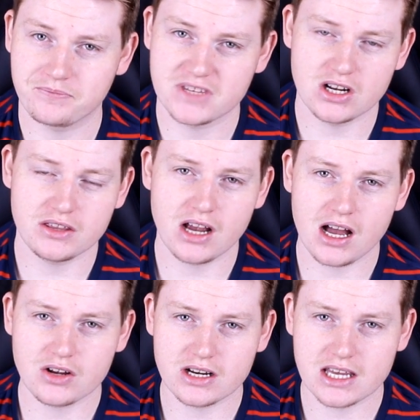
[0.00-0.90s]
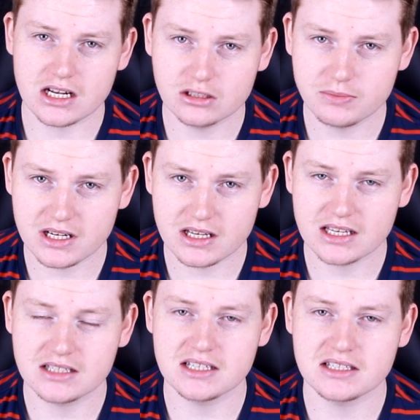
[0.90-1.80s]
you know, they are going to get a little bit of
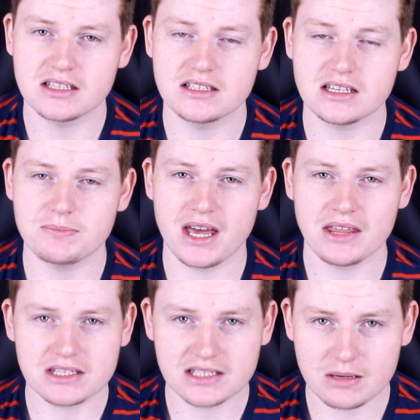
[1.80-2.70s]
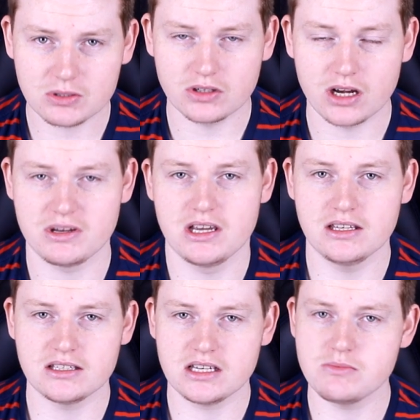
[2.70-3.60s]
inconsistency, but at the same time,
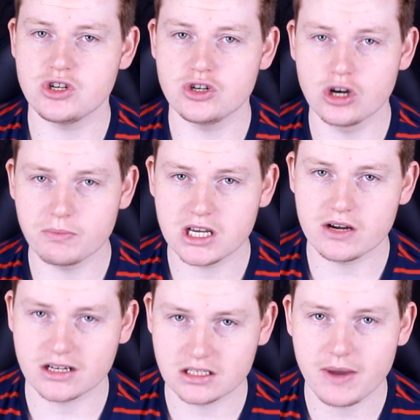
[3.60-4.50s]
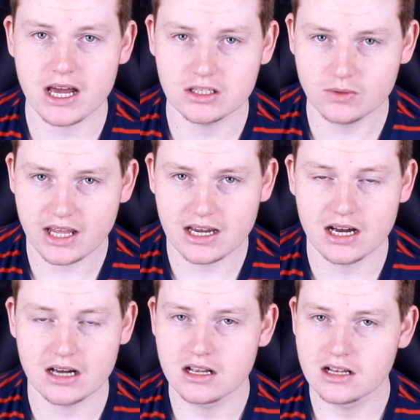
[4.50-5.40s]
this team should not be going as bad as what they
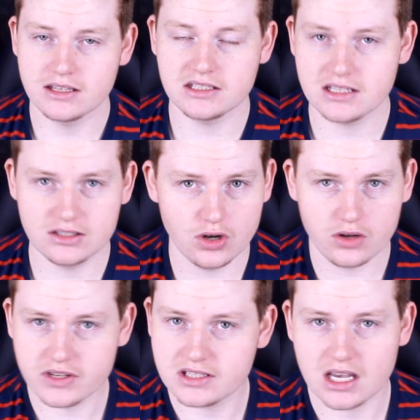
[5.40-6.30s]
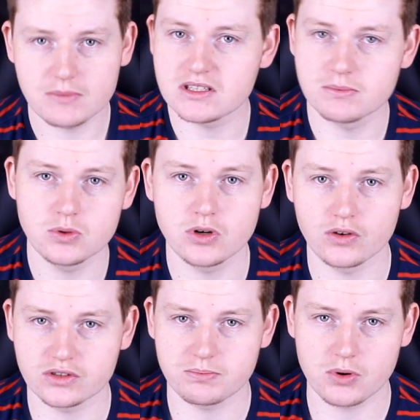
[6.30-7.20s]
are. This is not the same as the
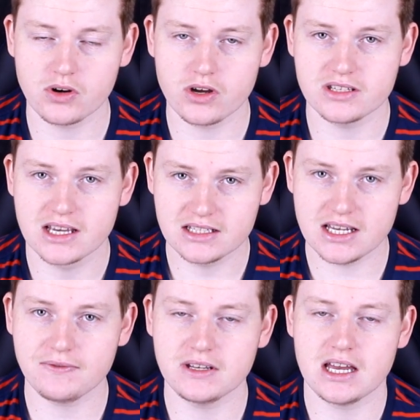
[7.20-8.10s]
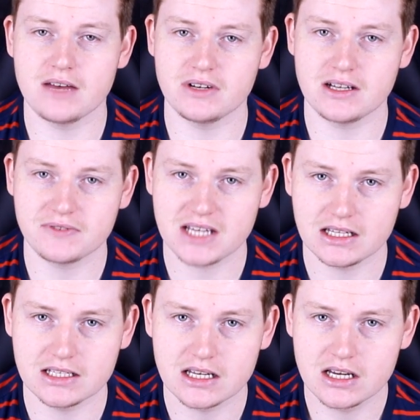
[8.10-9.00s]
Bulldogs. The Broncos definitely have enough
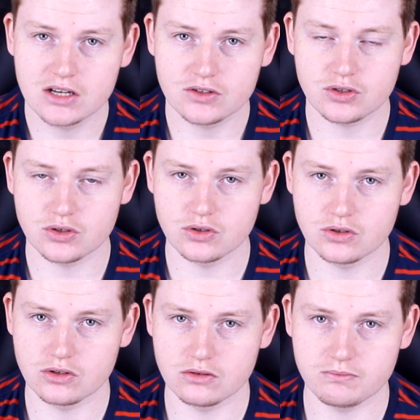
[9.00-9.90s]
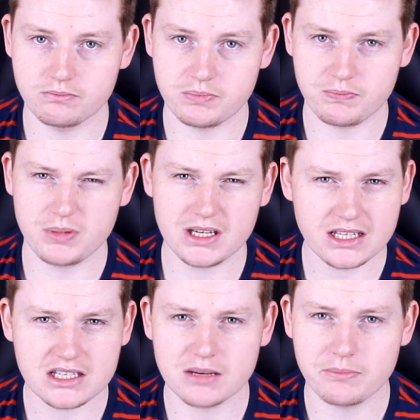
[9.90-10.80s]
talent to be at
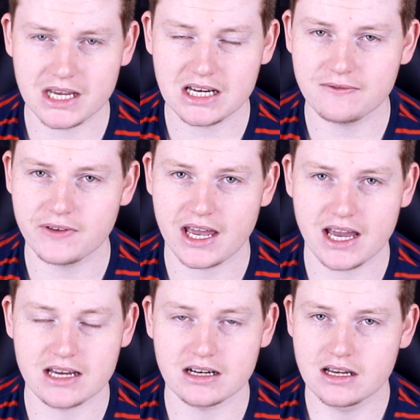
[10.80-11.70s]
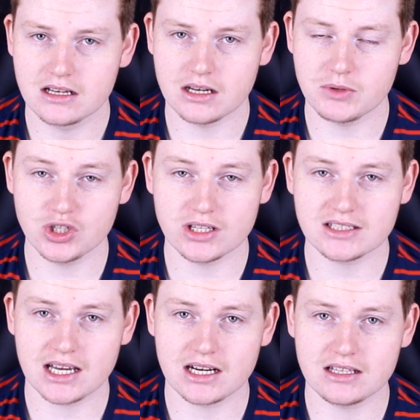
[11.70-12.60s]
least competing for the 8. Now, we saw at the
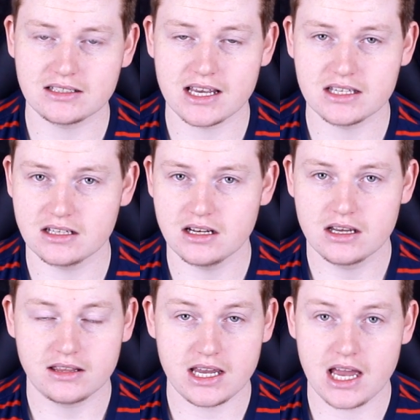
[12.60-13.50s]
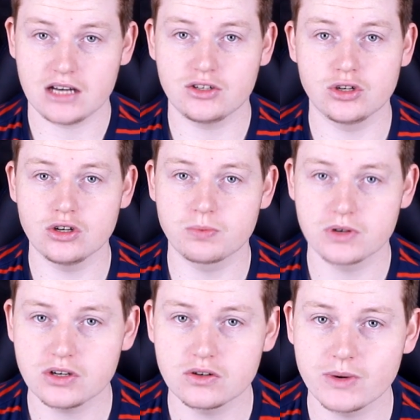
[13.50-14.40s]
start of the season, they had two
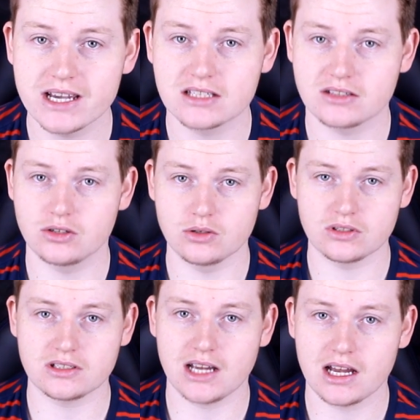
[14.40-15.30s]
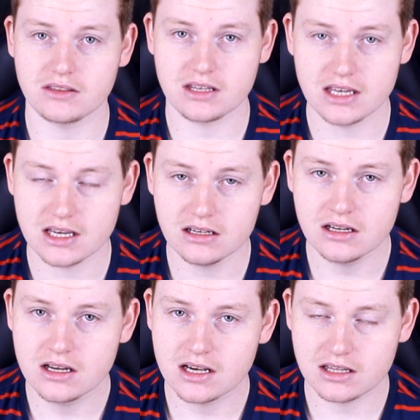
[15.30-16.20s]
pretty good weeks to start the
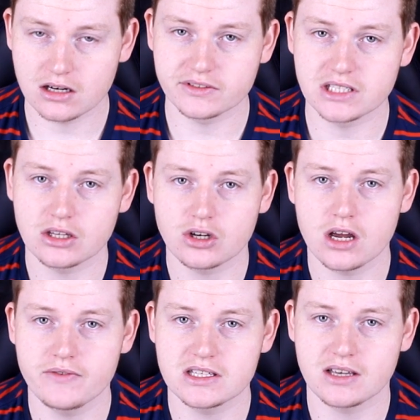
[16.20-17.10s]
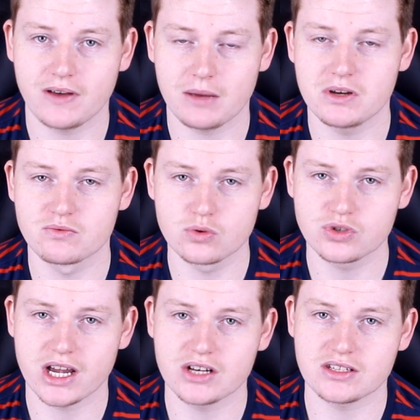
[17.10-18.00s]
year, and then obviously the COVID stuff happened, rule
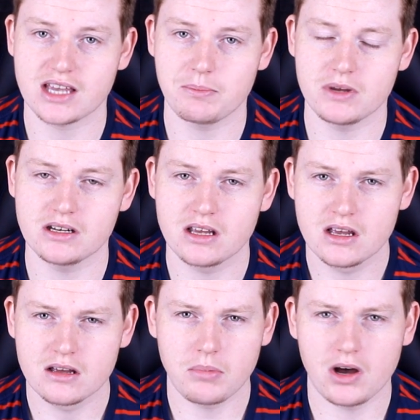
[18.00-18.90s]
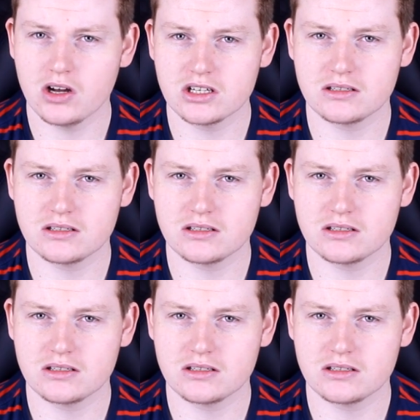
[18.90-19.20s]
changes happened, but